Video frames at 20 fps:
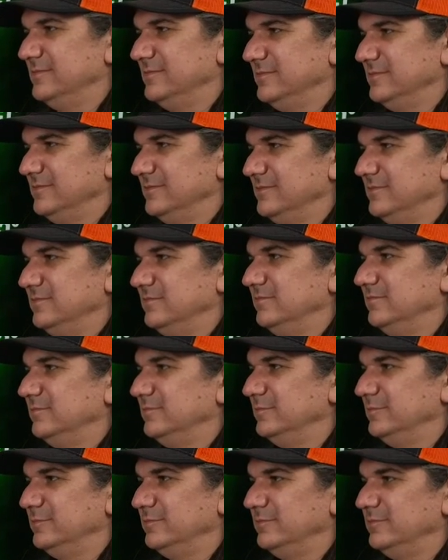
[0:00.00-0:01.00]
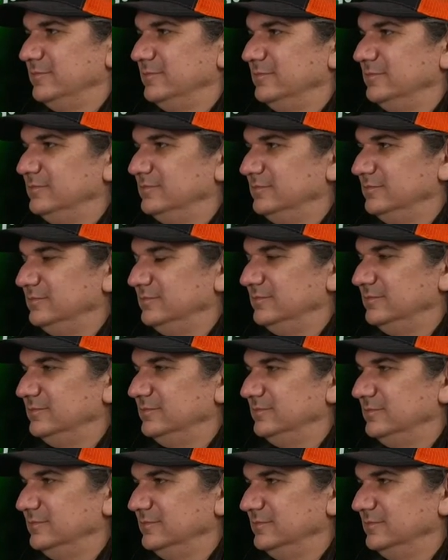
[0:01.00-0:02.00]

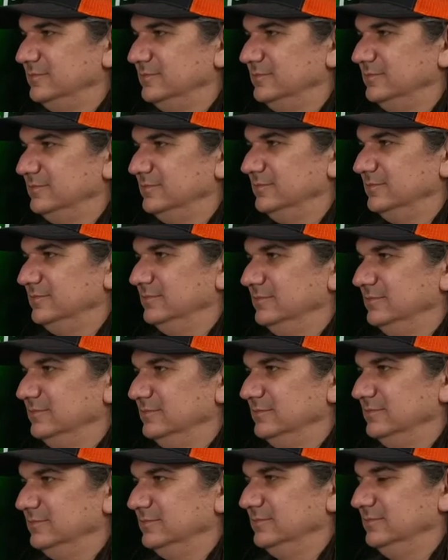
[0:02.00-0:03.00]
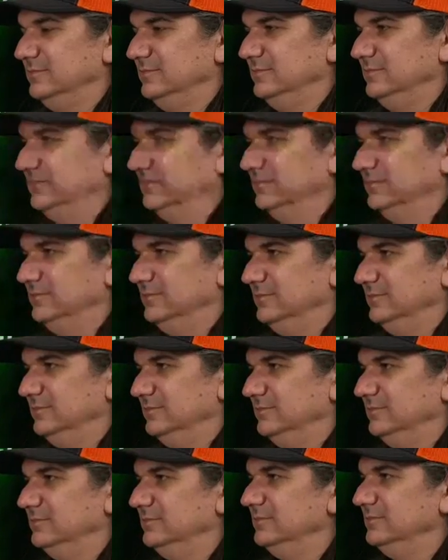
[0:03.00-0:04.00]

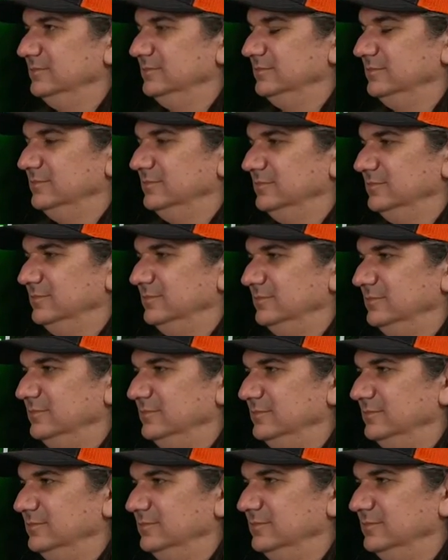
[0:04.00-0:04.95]
[no speech]